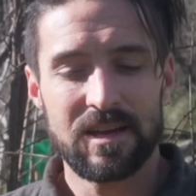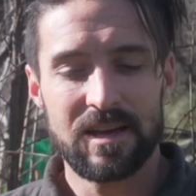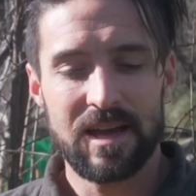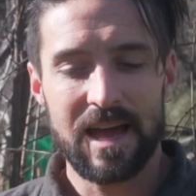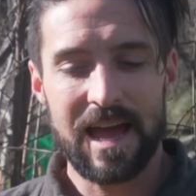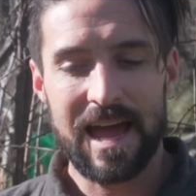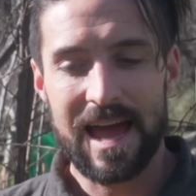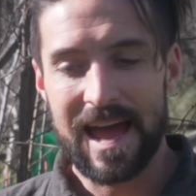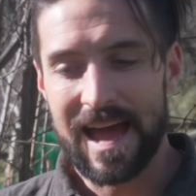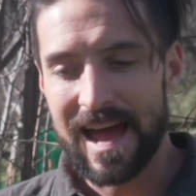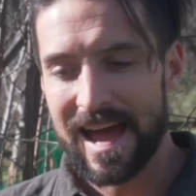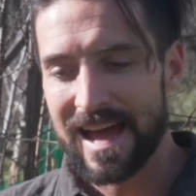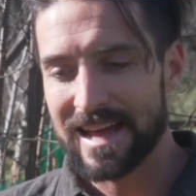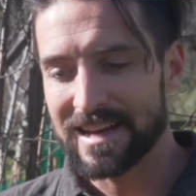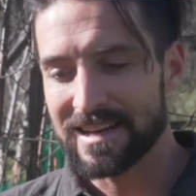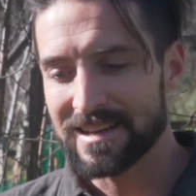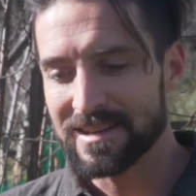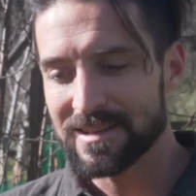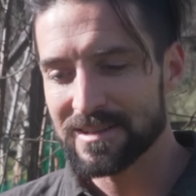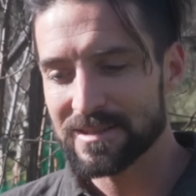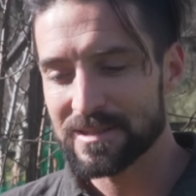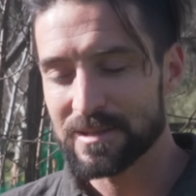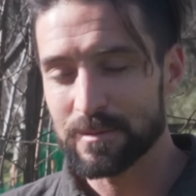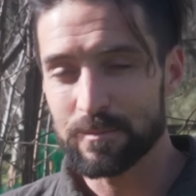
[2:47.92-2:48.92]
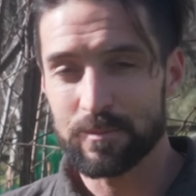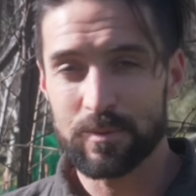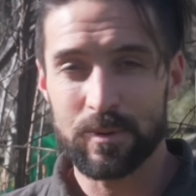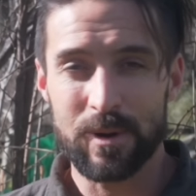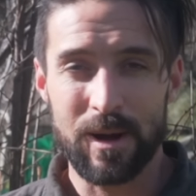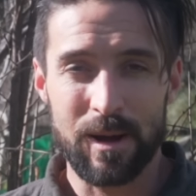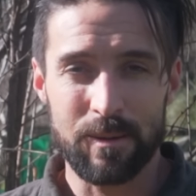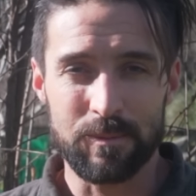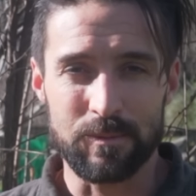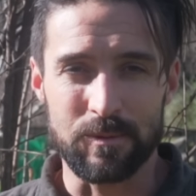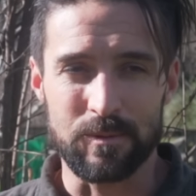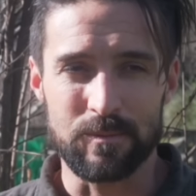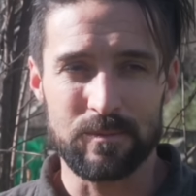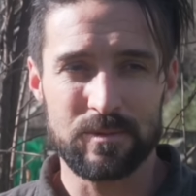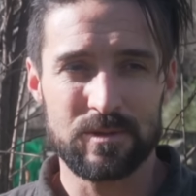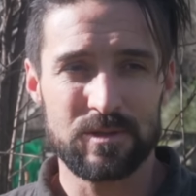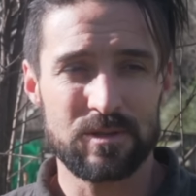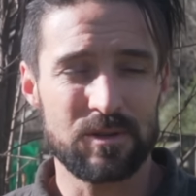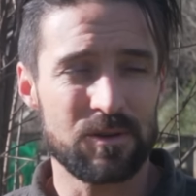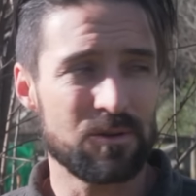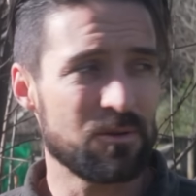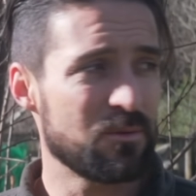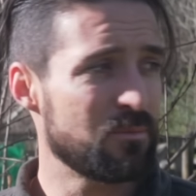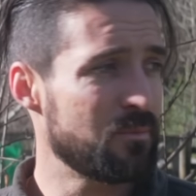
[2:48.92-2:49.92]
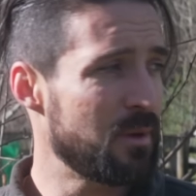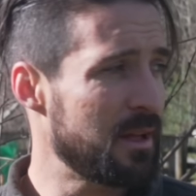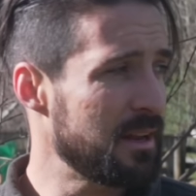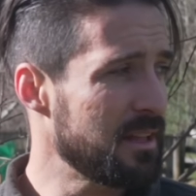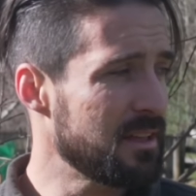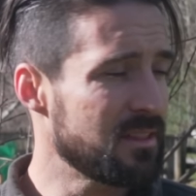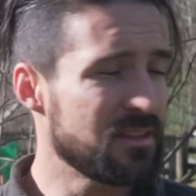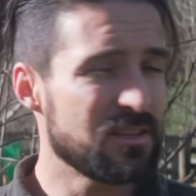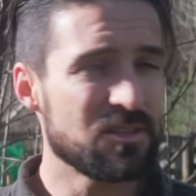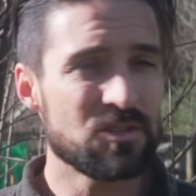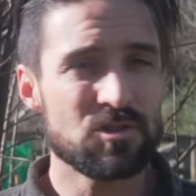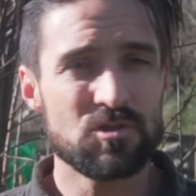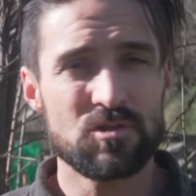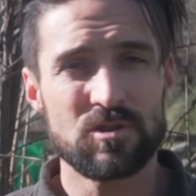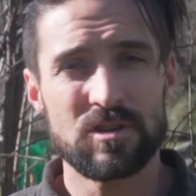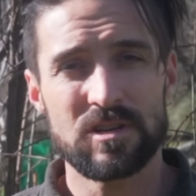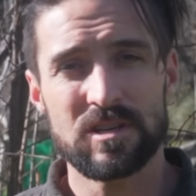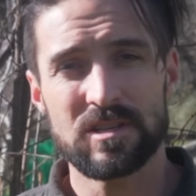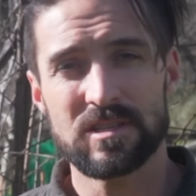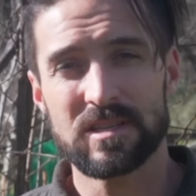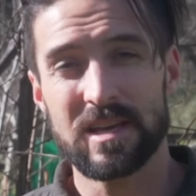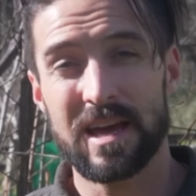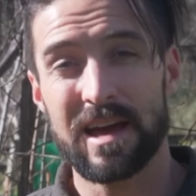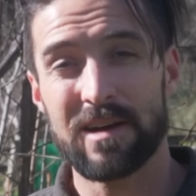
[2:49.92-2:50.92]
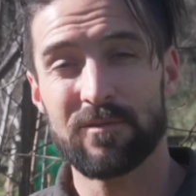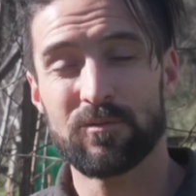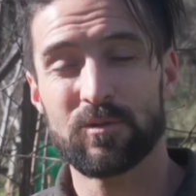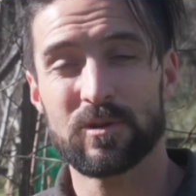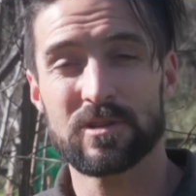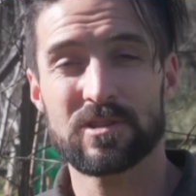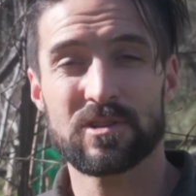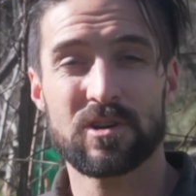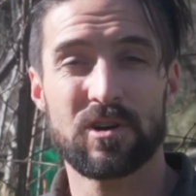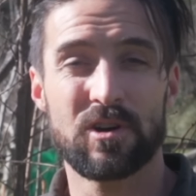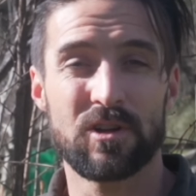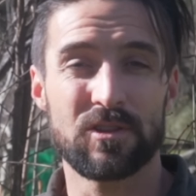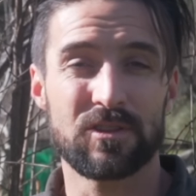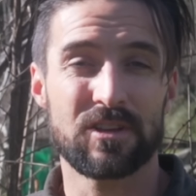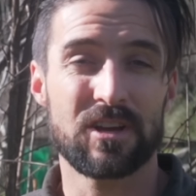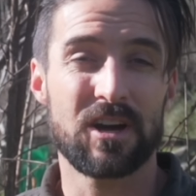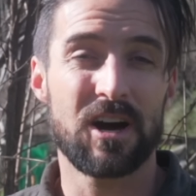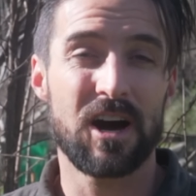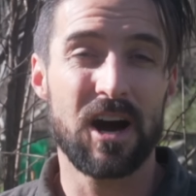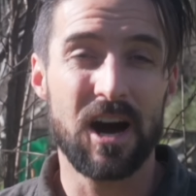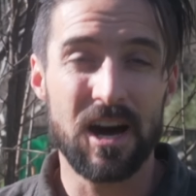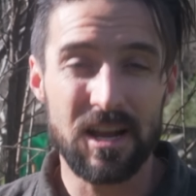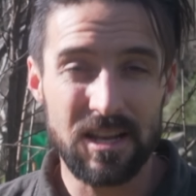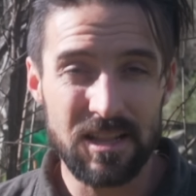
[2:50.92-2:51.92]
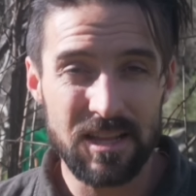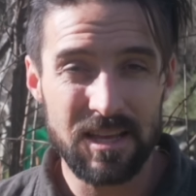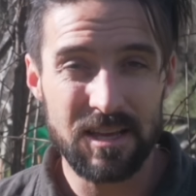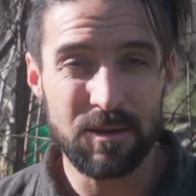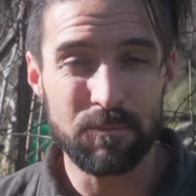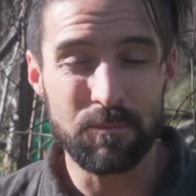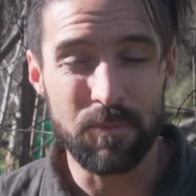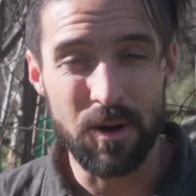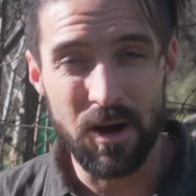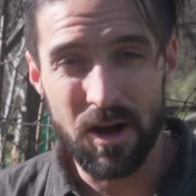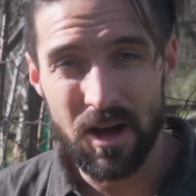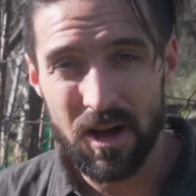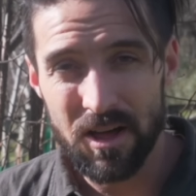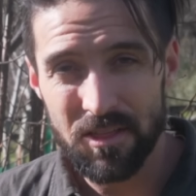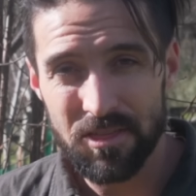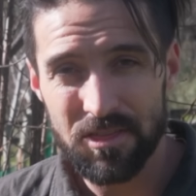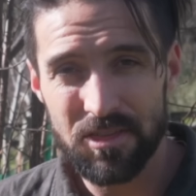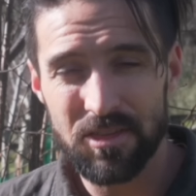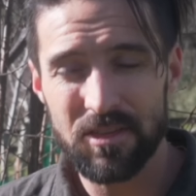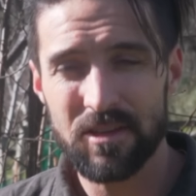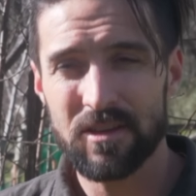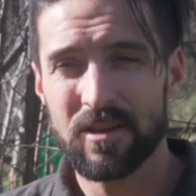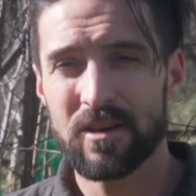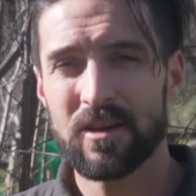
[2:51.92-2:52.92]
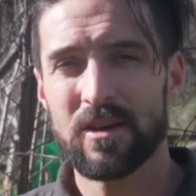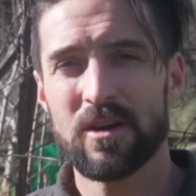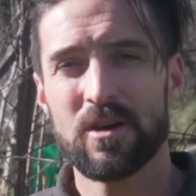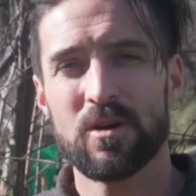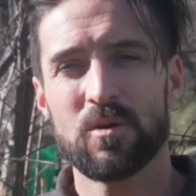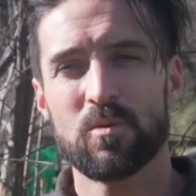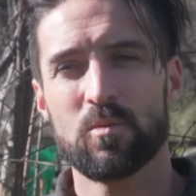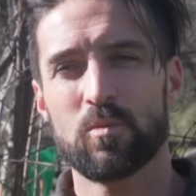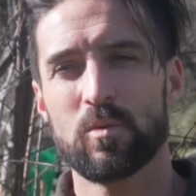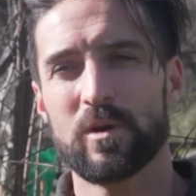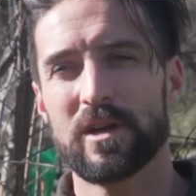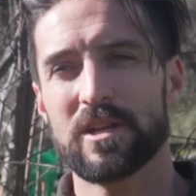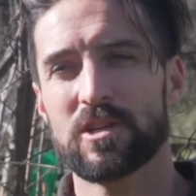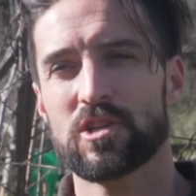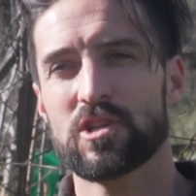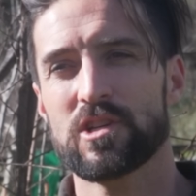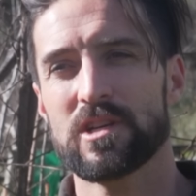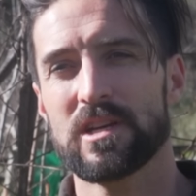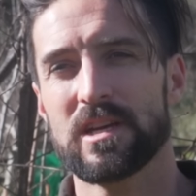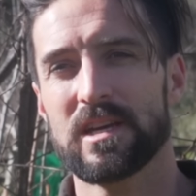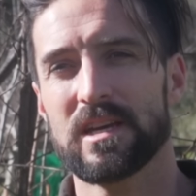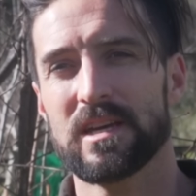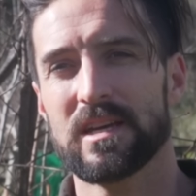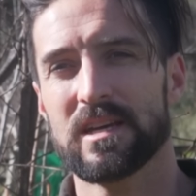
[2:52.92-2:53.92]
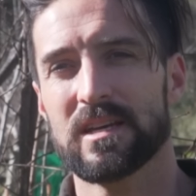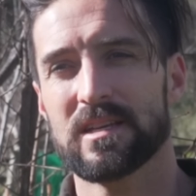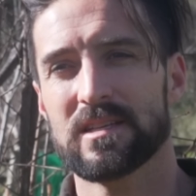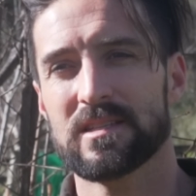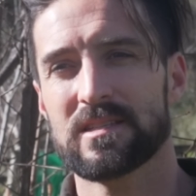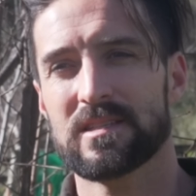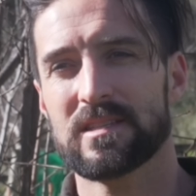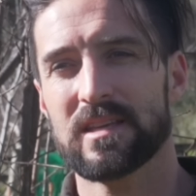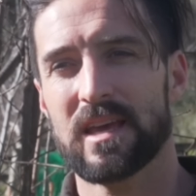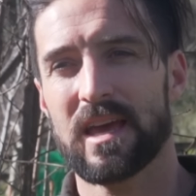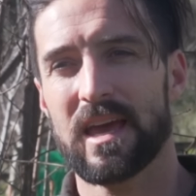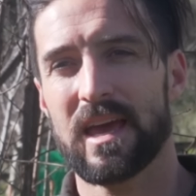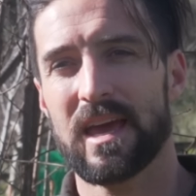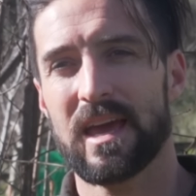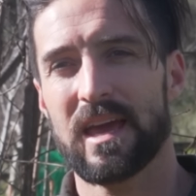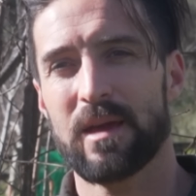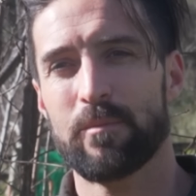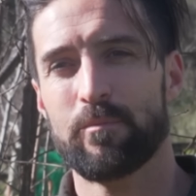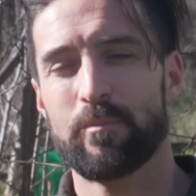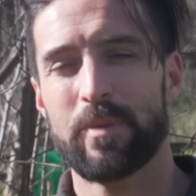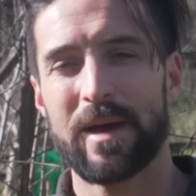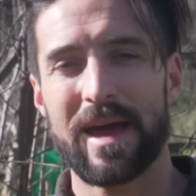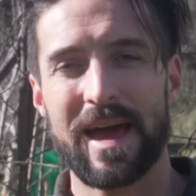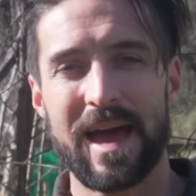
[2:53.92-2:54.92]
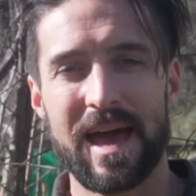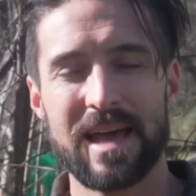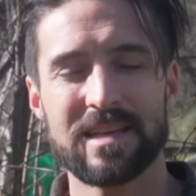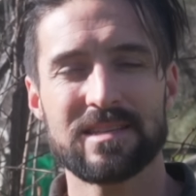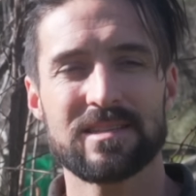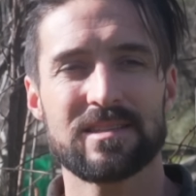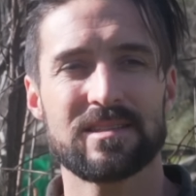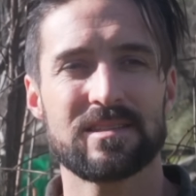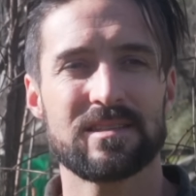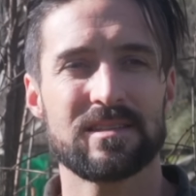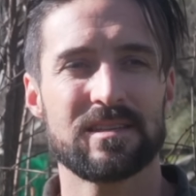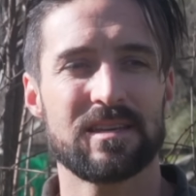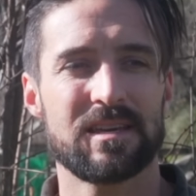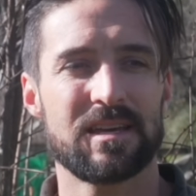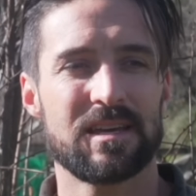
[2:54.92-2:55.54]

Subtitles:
had some problems. So many of these trees have what's called codling moth, which is a pest.